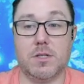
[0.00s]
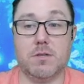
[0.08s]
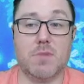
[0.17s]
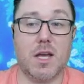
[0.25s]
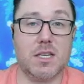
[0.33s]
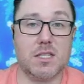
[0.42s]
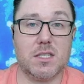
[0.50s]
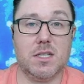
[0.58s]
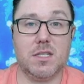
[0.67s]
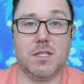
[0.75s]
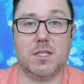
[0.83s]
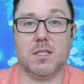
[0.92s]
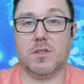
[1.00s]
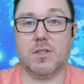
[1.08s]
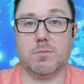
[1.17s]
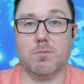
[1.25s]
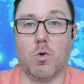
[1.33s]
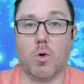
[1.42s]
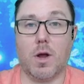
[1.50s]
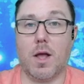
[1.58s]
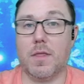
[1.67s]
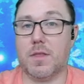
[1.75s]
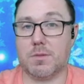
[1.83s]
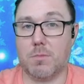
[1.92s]
You might see deals more
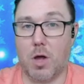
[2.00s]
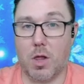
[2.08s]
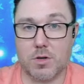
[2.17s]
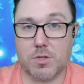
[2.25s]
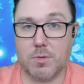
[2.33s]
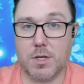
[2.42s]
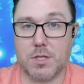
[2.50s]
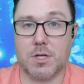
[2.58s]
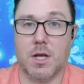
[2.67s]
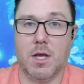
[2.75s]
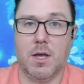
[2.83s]
on the smaller Switch,